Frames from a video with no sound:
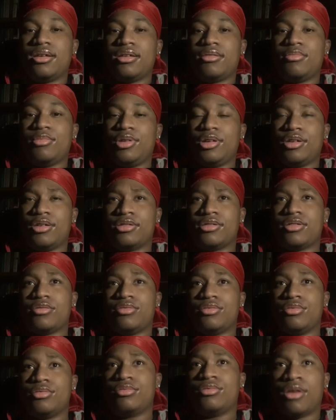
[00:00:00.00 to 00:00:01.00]
Because
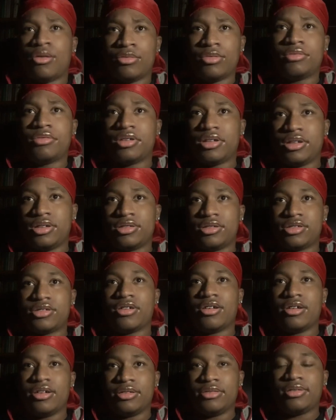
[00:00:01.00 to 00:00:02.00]
are we really going to
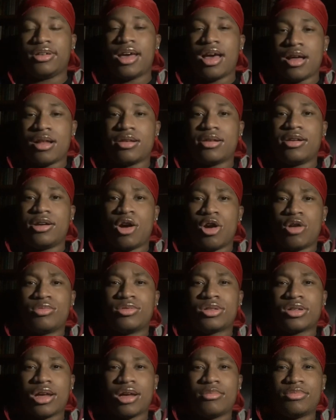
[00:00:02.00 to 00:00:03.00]
start counting
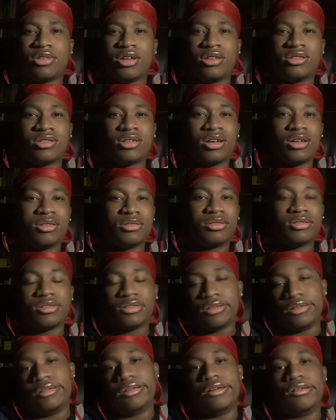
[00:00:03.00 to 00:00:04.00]
garbage time touchdowns?
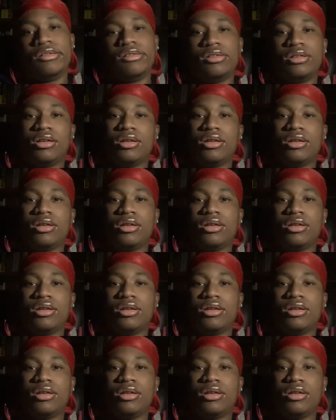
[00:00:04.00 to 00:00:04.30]
No.